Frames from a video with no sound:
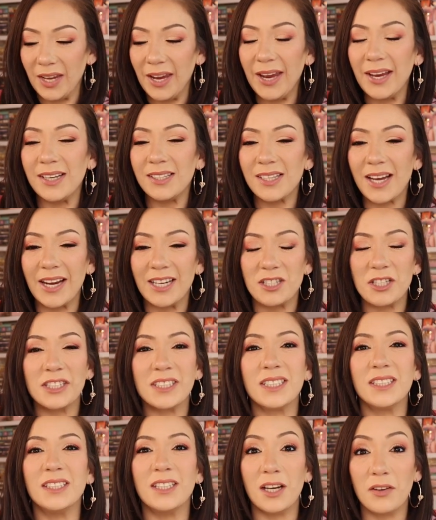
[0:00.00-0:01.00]
And I
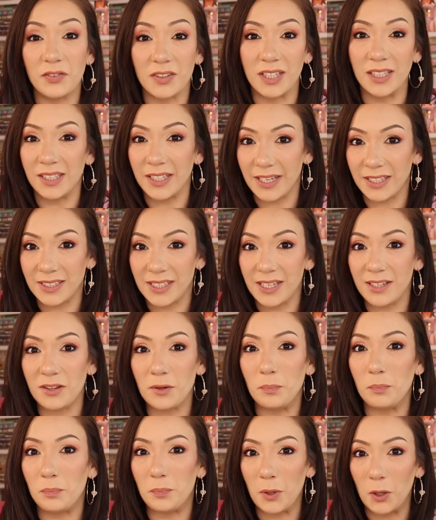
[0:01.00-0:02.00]
just love collecting
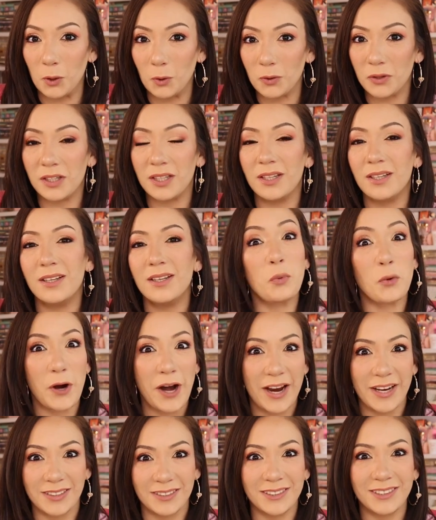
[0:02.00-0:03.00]
the both
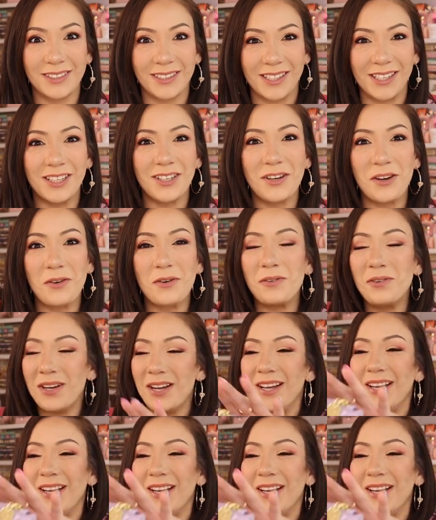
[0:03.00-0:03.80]
brands, you know.